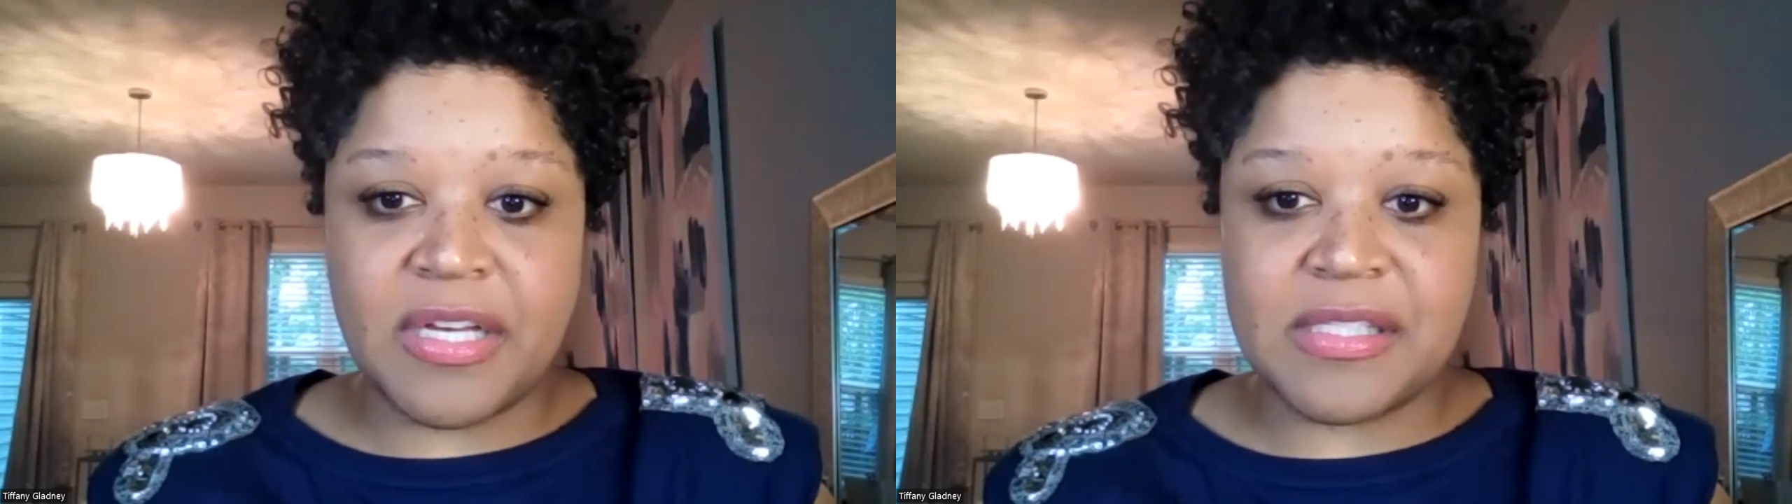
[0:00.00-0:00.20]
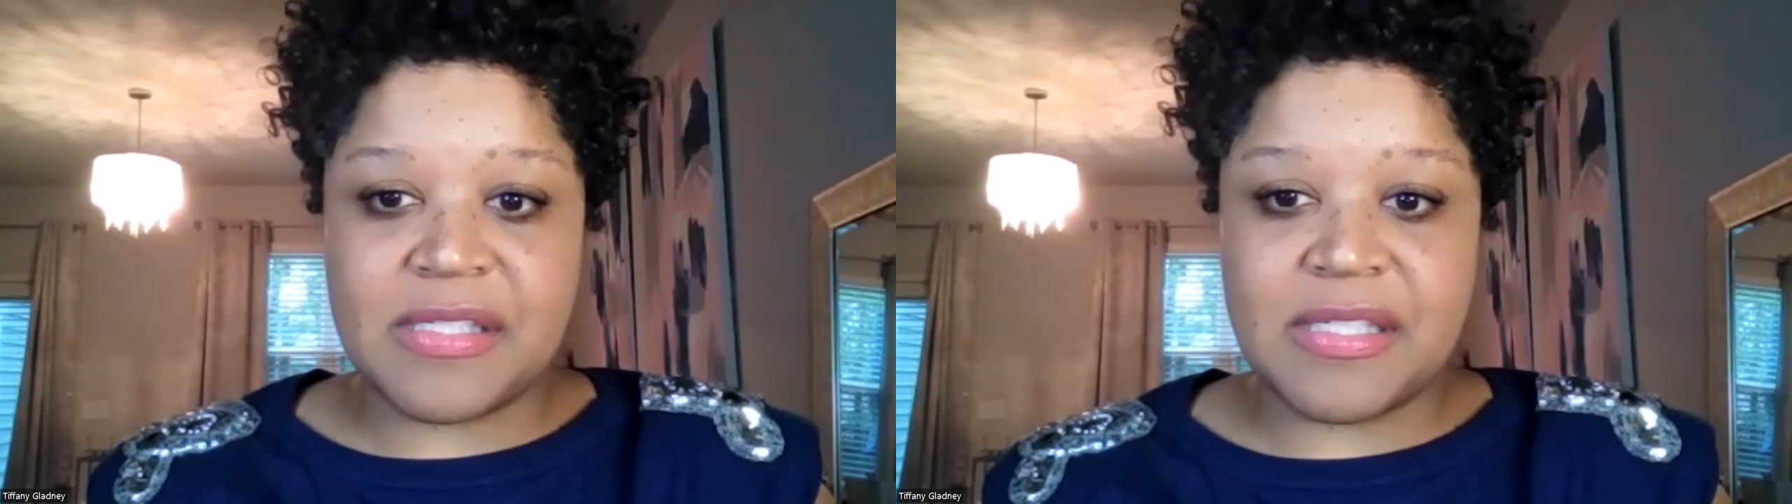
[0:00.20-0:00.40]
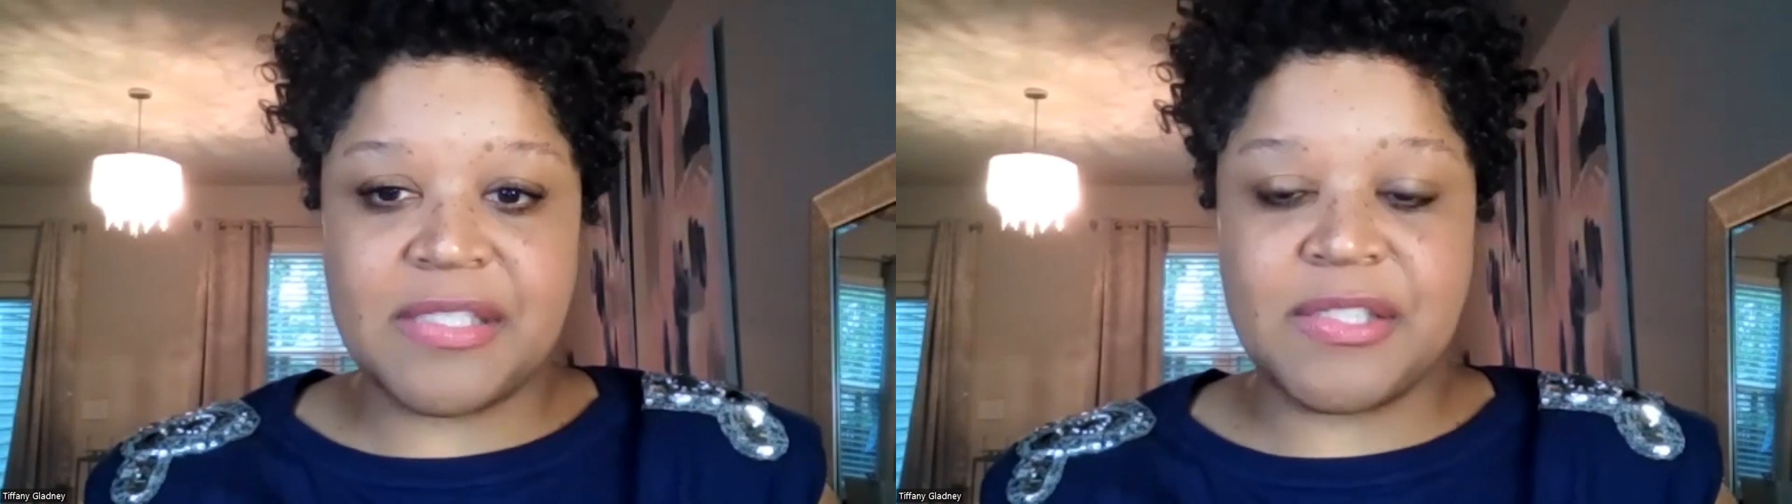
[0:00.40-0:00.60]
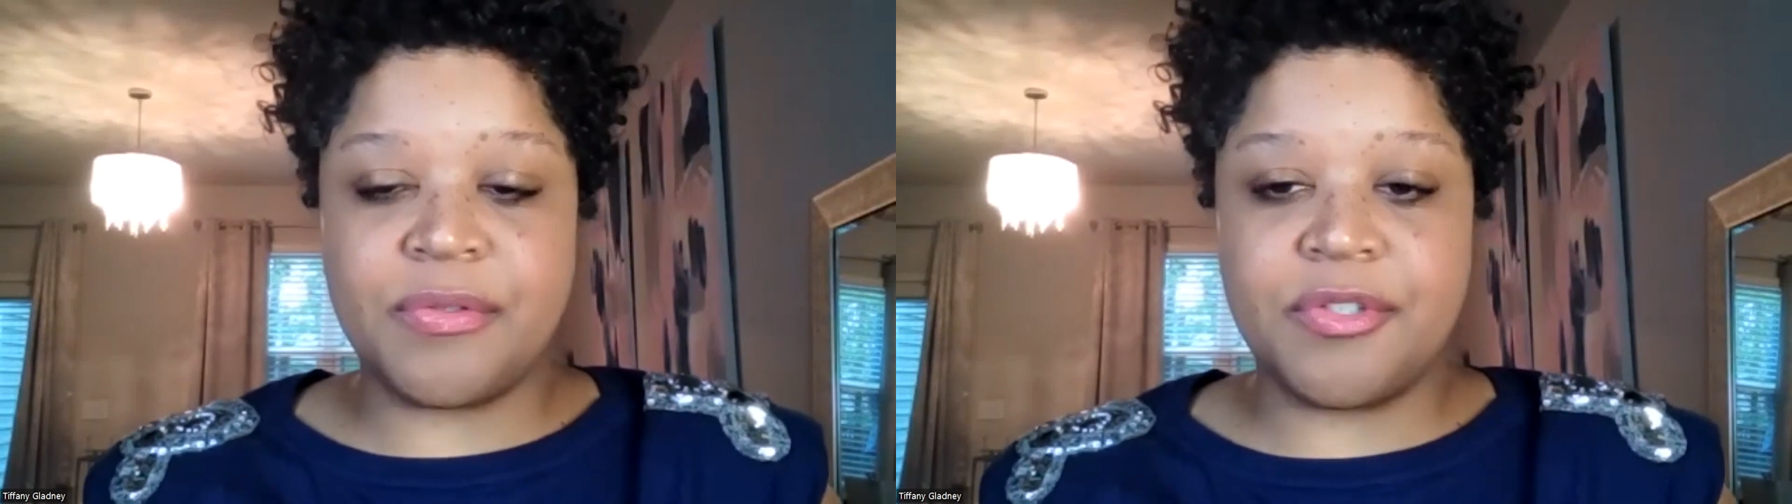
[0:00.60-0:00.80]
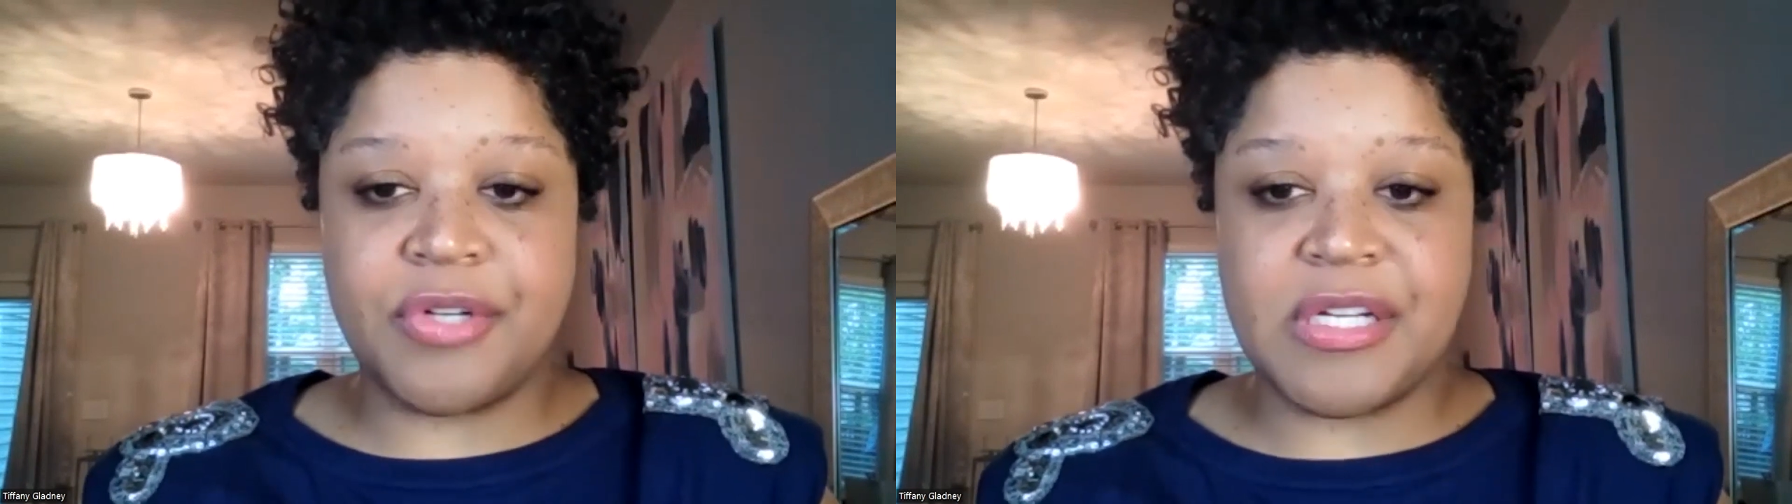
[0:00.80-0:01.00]
that seeks
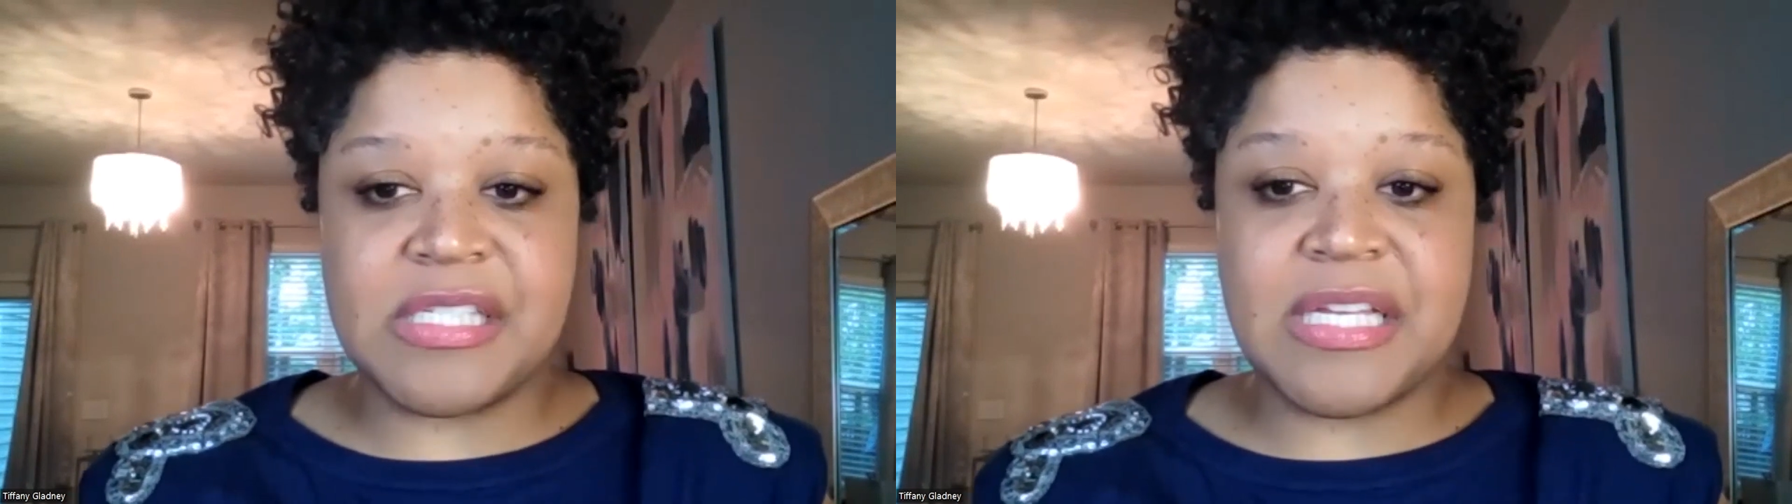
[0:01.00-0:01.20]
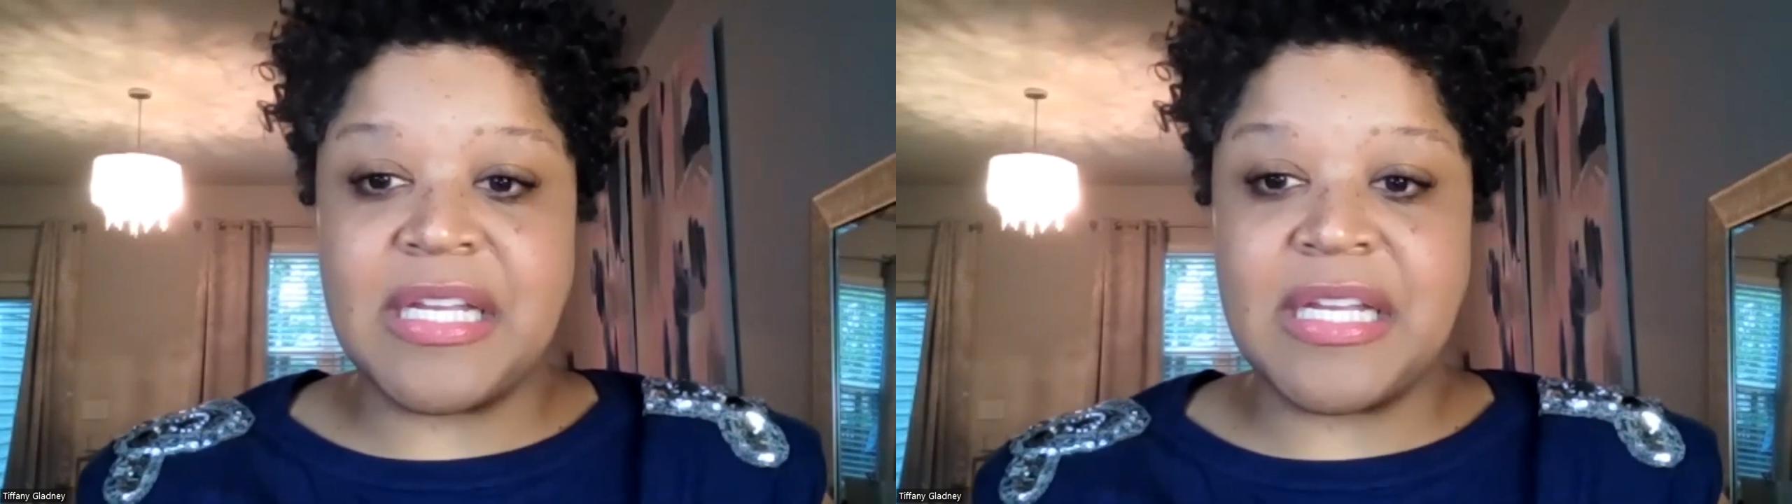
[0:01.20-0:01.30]
to address